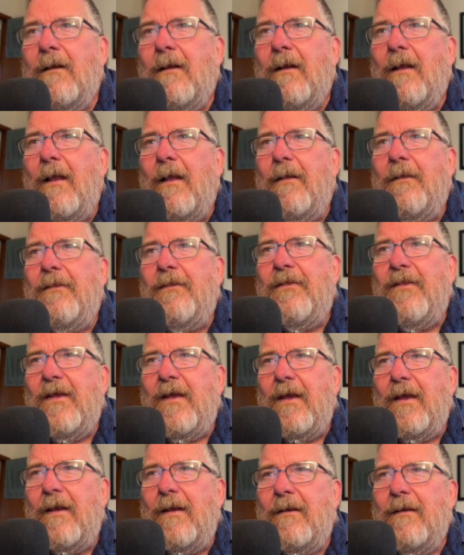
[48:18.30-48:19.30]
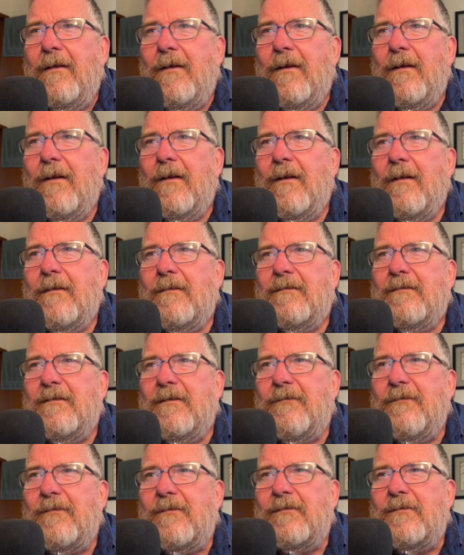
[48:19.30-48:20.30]
then, let's
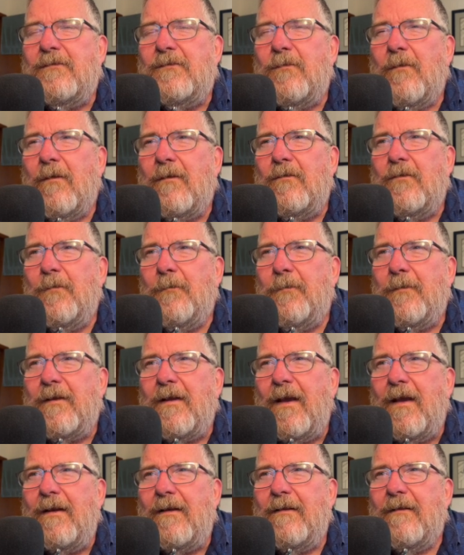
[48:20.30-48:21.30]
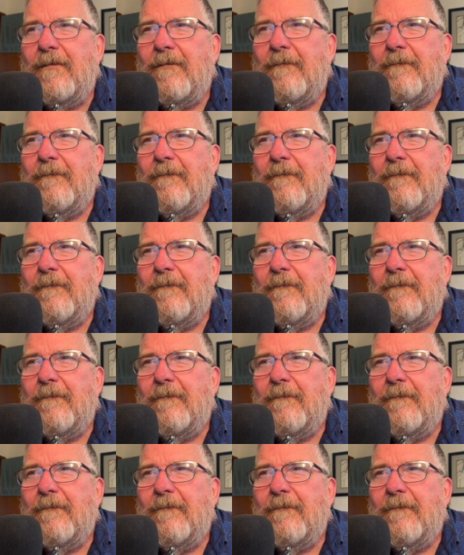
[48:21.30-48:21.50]
see if this is where I duplicate it.